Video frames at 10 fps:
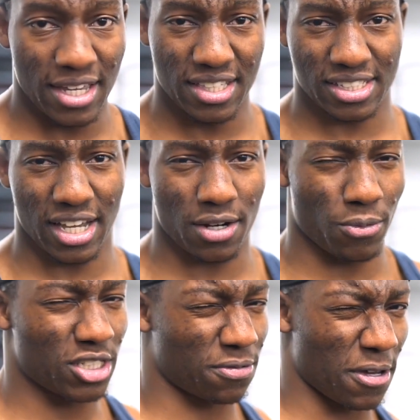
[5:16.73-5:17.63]
The other side,
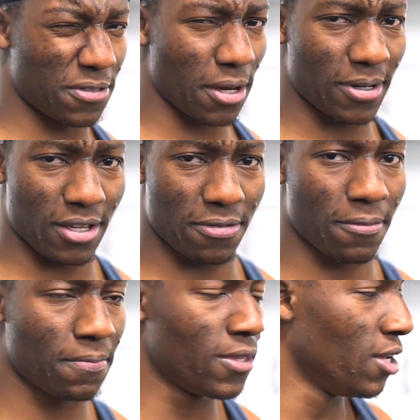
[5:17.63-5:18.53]
which is 50, I believe.
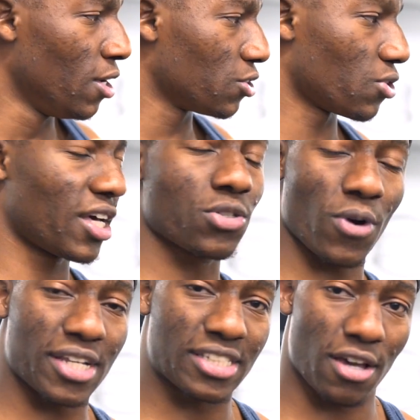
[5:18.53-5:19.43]
So that's a
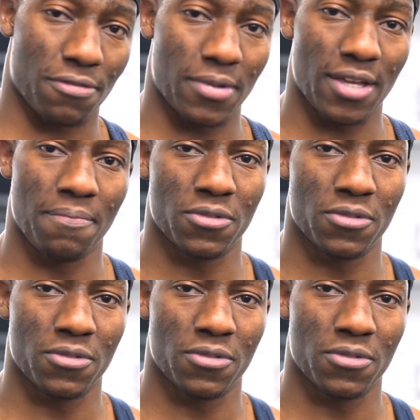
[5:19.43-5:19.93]
working set for me.